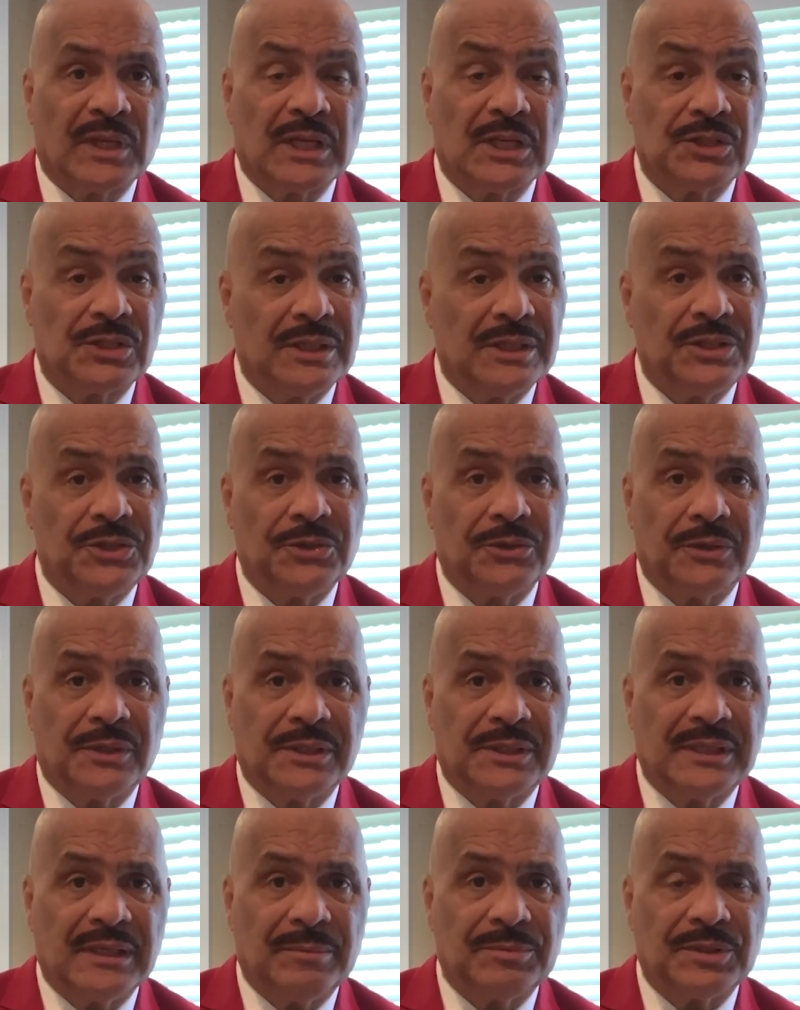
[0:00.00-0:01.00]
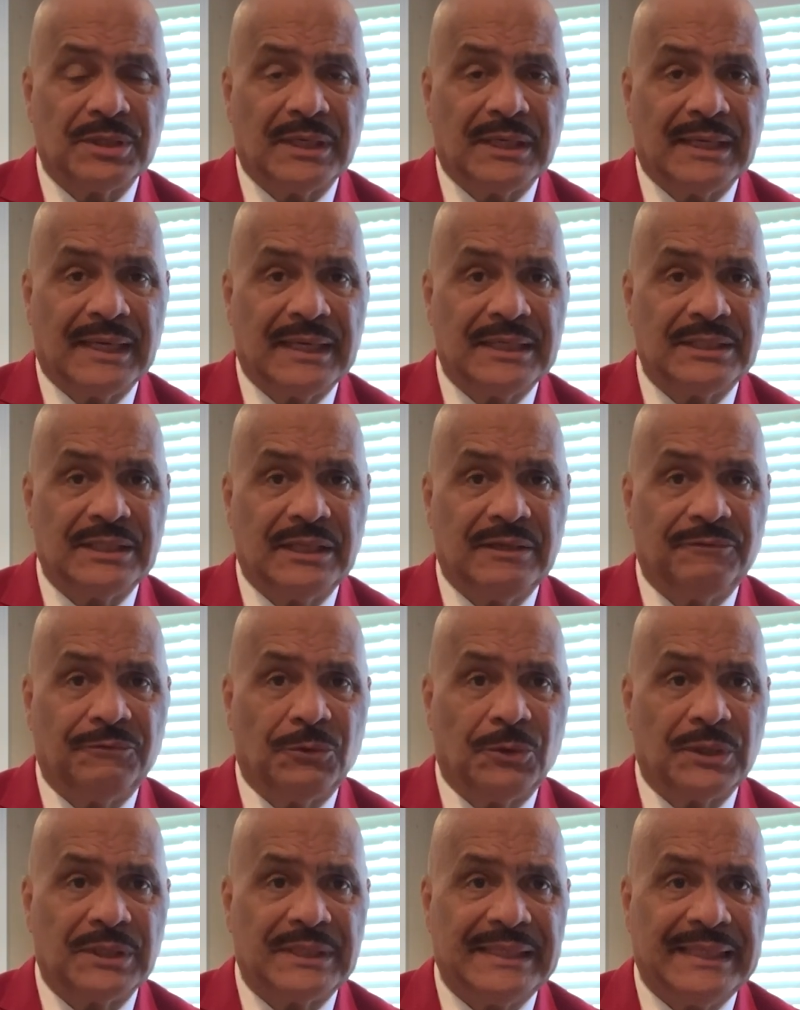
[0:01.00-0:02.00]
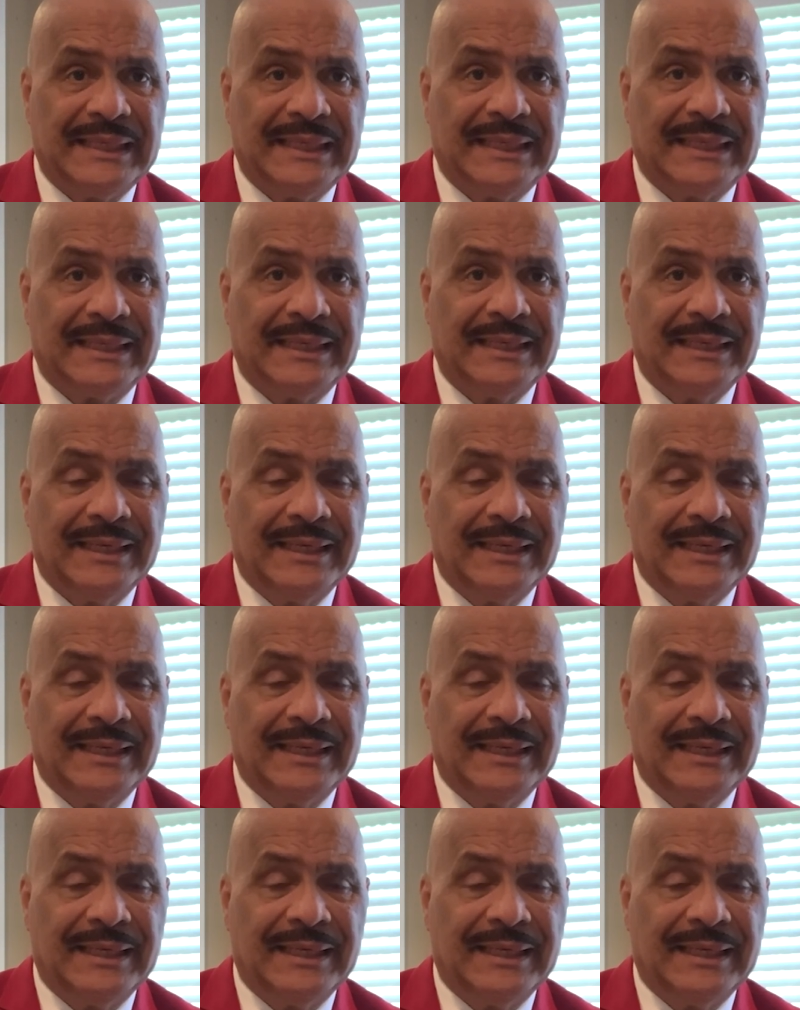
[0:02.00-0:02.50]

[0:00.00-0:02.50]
since your inception in 1914